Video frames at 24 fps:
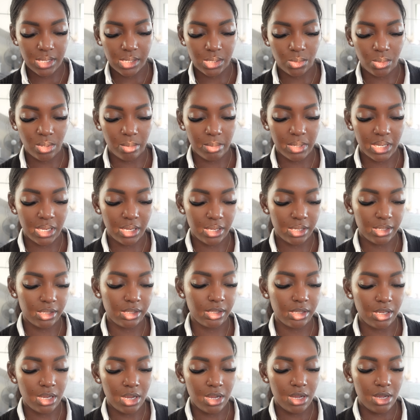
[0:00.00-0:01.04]
this one,
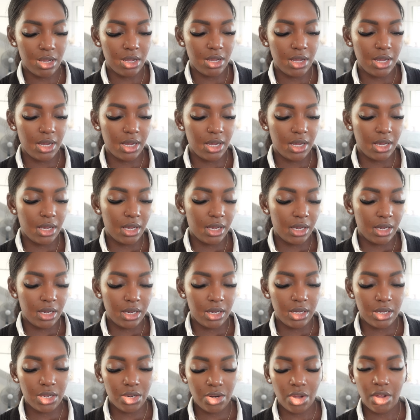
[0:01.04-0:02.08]
because
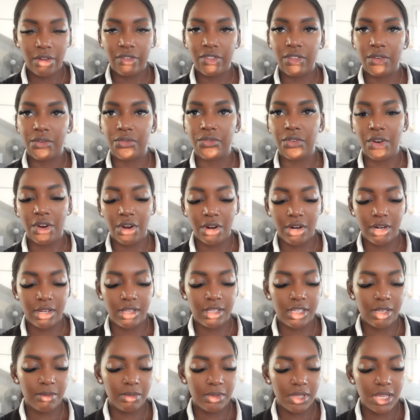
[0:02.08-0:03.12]
you know, the fur,
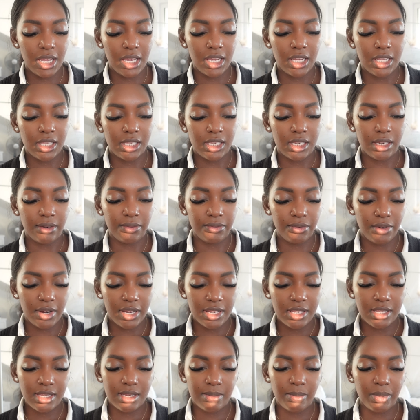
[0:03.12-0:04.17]
it's something
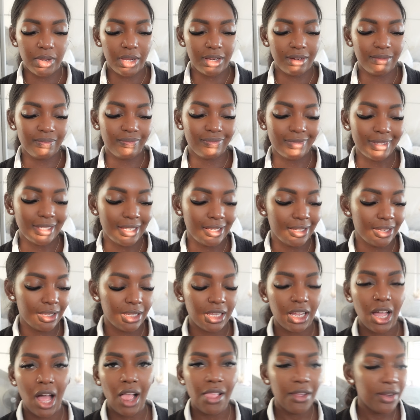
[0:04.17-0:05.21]
different, but
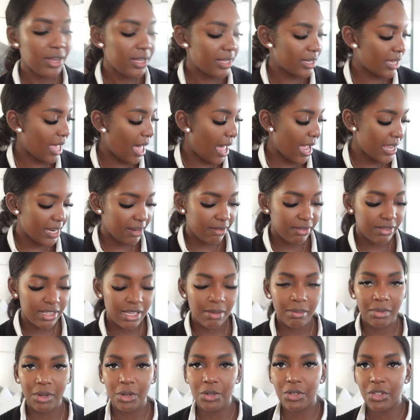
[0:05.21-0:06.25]
the color is kind of
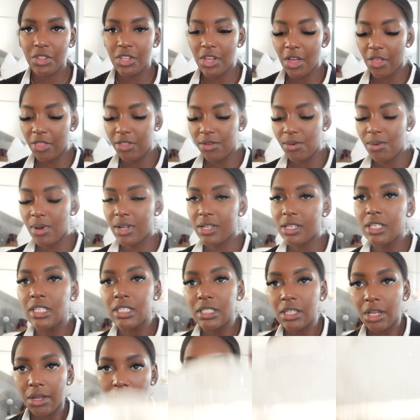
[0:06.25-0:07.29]
similar to the other one,
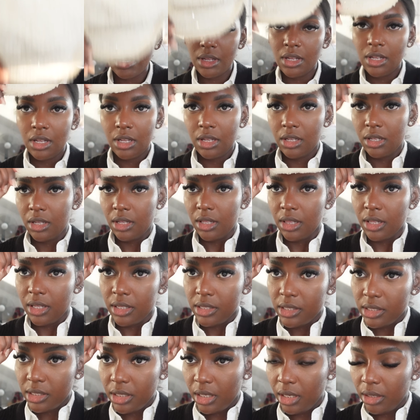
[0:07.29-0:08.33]
so
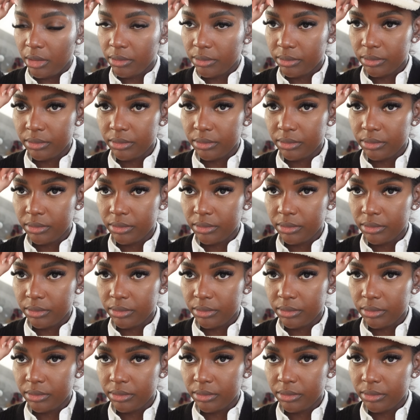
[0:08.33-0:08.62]
let's see.